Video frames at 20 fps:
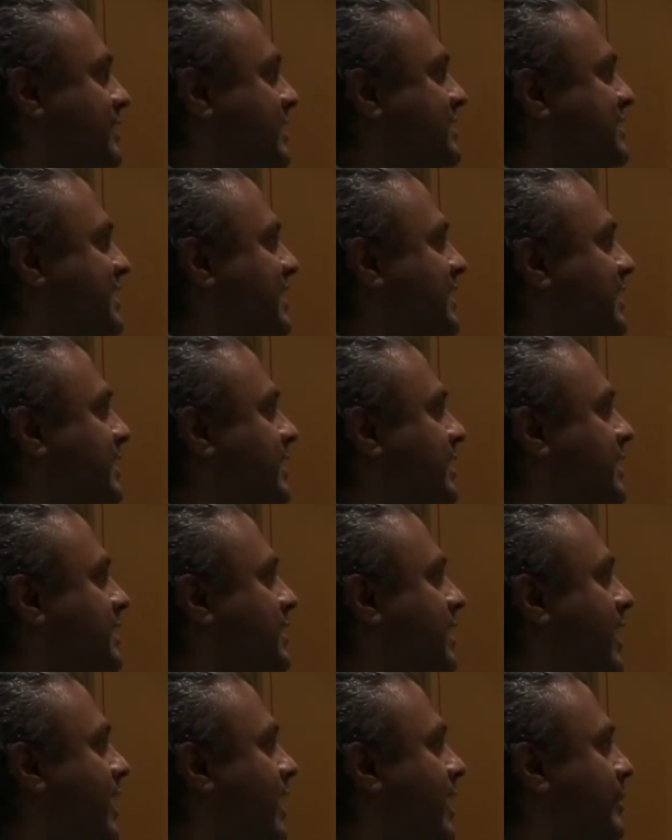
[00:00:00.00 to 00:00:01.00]
TDD
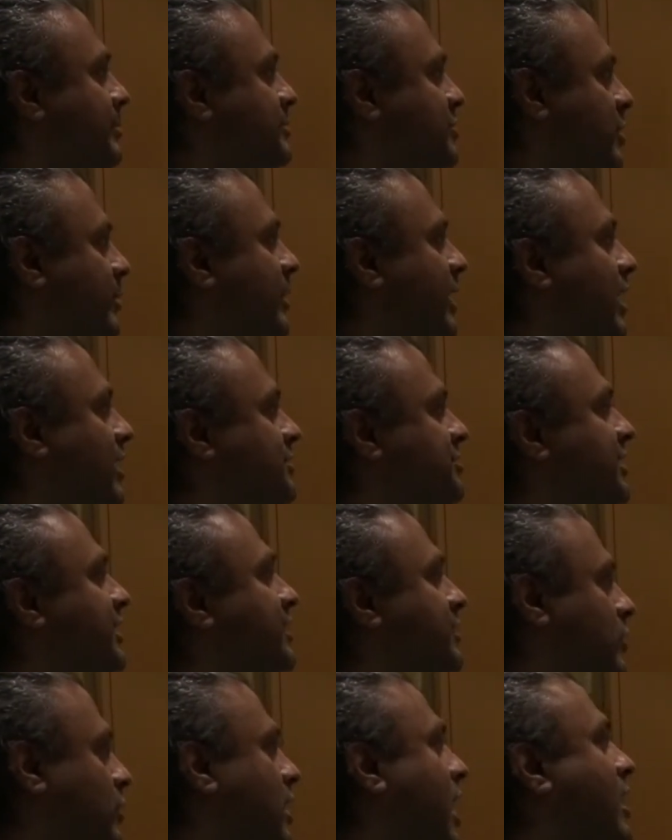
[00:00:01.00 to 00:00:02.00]
terminology is
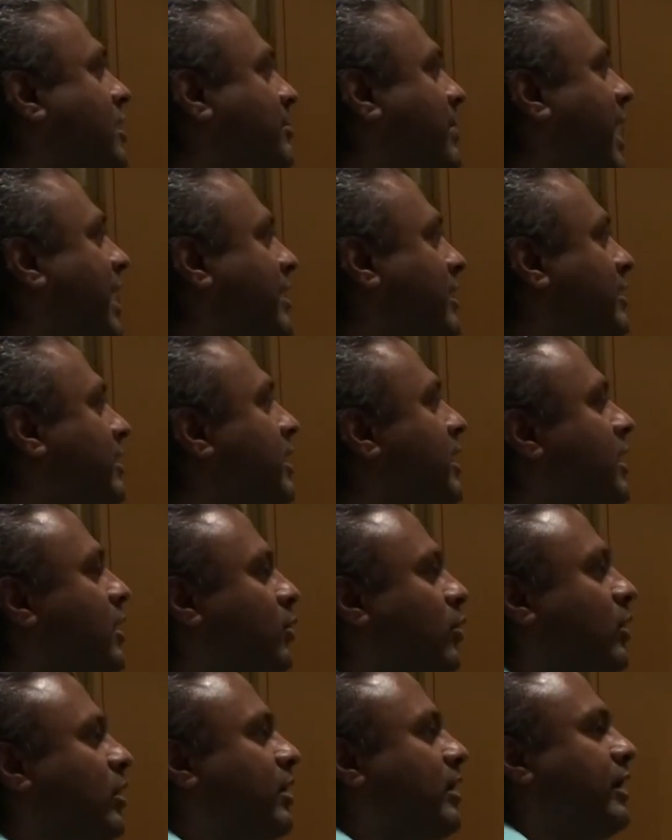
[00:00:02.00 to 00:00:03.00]
clock pattern,
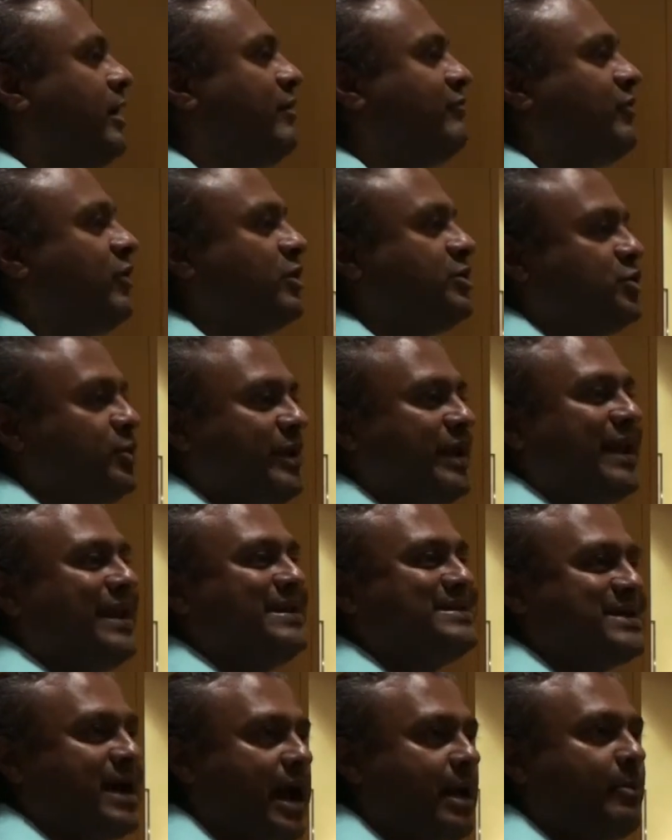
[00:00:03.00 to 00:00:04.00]
where if you're doing any
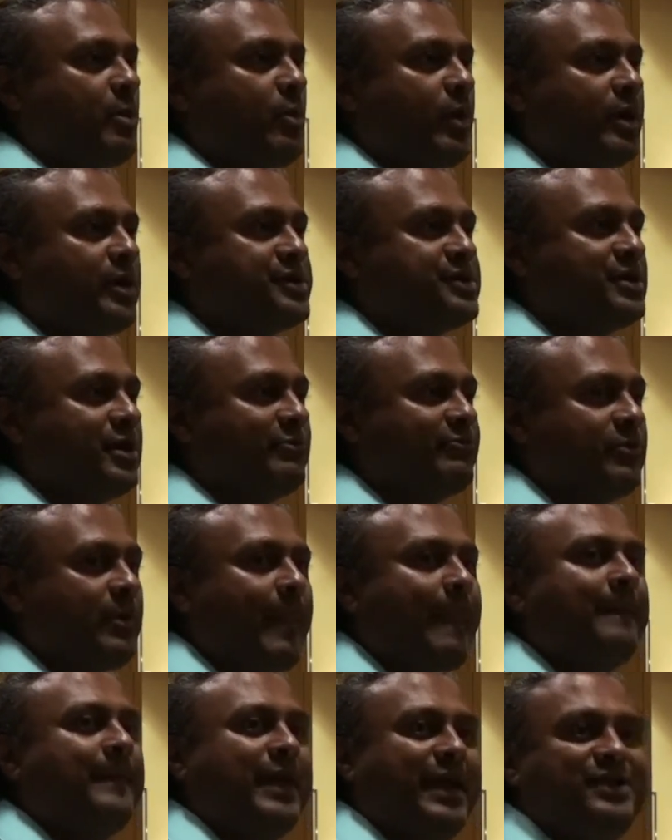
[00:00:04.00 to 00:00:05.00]
time-aware stuff,
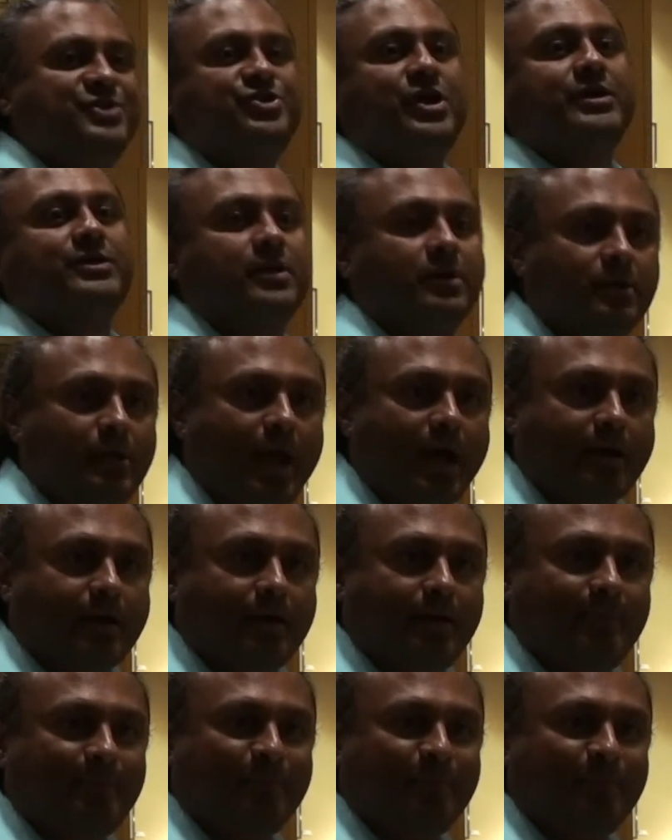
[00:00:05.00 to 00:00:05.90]
inject the clock.